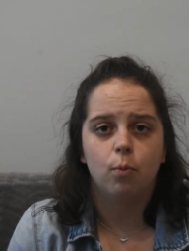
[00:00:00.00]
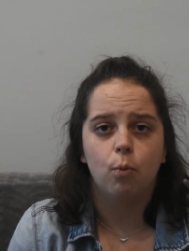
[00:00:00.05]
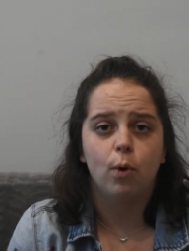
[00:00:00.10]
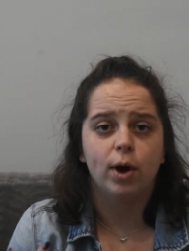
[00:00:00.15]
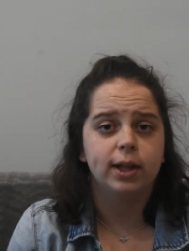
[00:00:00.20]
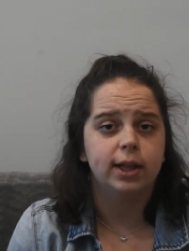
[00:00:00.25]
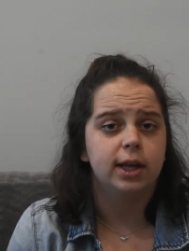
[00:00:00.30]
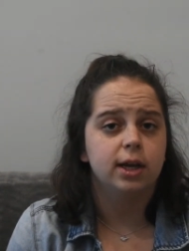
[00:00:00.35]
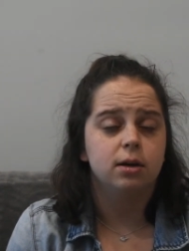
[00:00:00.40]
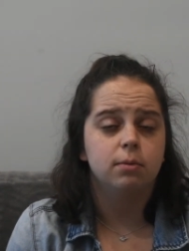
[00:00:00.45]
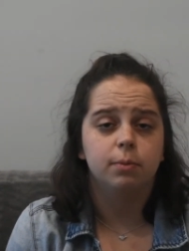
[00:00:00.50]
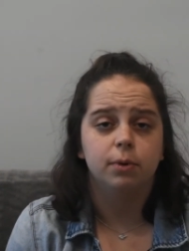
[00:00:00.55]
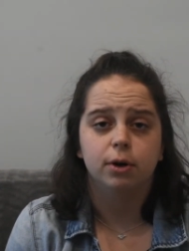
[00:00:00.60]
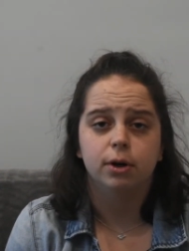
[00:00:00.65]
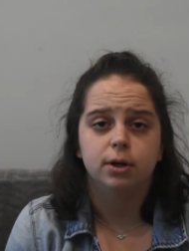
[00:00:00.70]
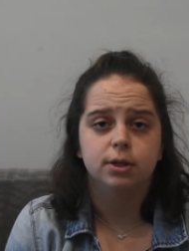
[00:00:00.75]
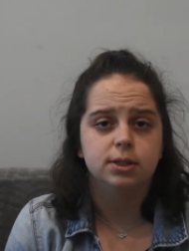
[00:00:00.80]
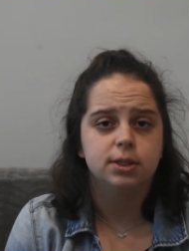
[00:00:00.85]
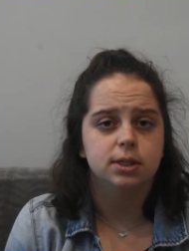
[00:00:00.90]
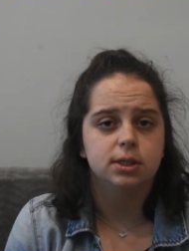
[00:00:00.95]
wetland
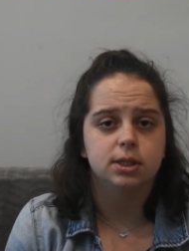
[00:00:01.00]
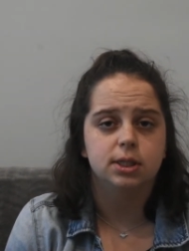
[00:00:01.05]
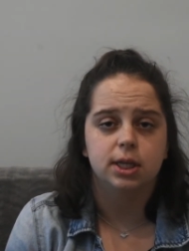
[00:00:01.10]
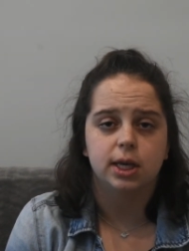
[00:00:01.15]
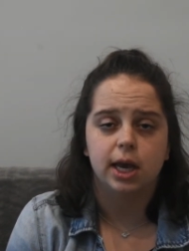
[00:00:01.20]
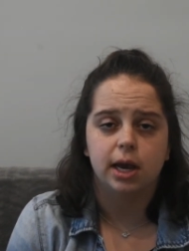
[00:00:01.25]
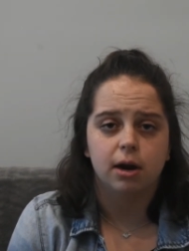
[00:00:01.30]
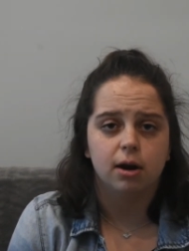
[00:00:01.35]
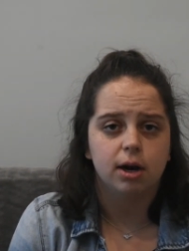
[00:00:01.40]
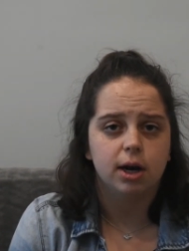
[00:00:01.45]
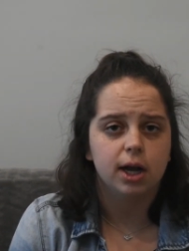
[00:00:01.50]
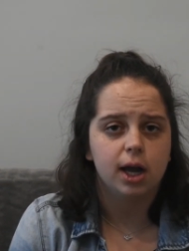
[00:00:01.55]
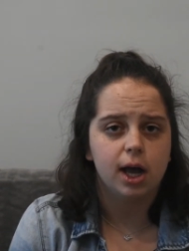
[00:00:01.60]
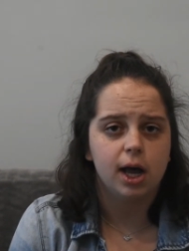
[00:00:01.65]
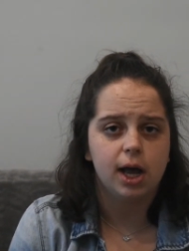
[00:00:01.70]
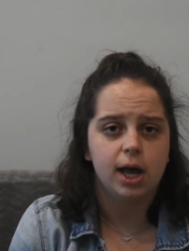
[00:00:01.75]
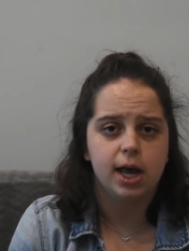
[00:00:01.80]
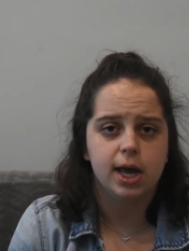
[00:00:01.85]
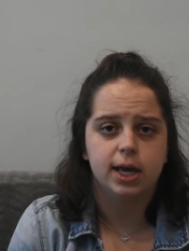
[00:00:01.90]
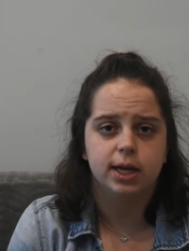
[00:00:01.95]
birds into the
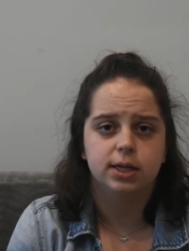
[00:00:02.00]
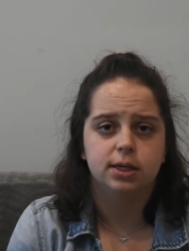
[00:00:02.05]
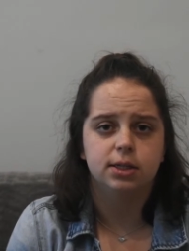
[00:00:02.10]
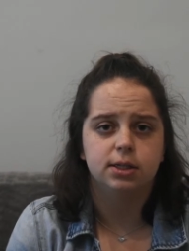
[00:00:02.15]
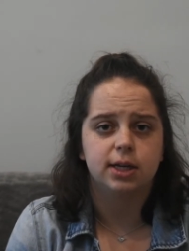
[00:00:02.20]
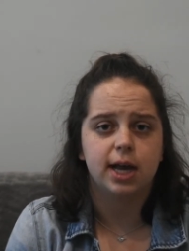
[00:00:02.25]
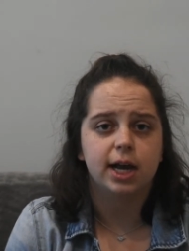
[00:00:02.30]
area and